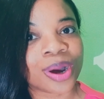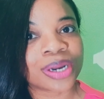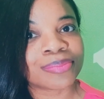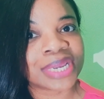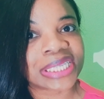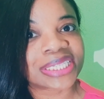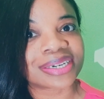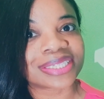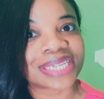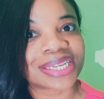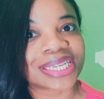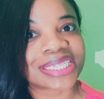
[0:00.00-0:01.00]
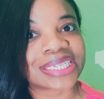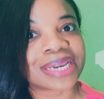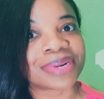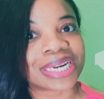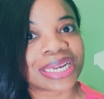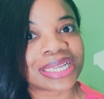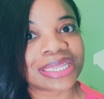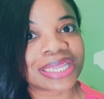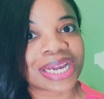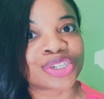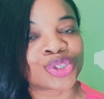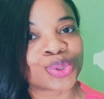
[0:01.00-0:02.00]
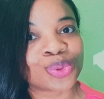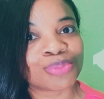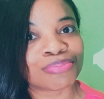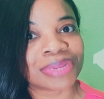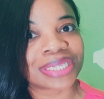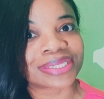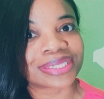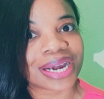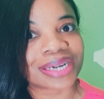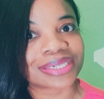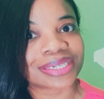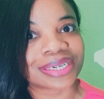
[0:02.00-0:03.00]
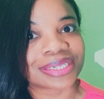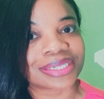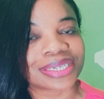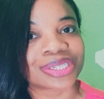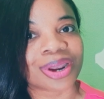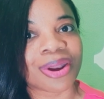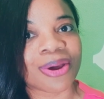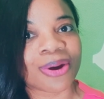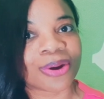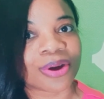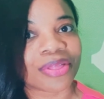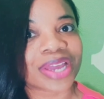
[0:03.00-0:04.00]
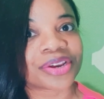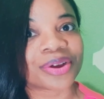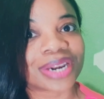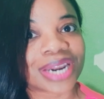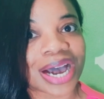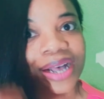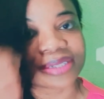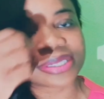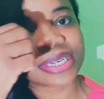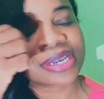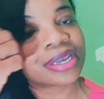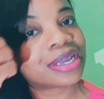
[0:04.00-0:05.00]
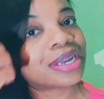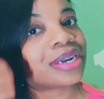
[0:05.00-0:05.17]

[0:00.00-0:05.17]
1 means that it's at the same length, and 2 means that it is longer than your last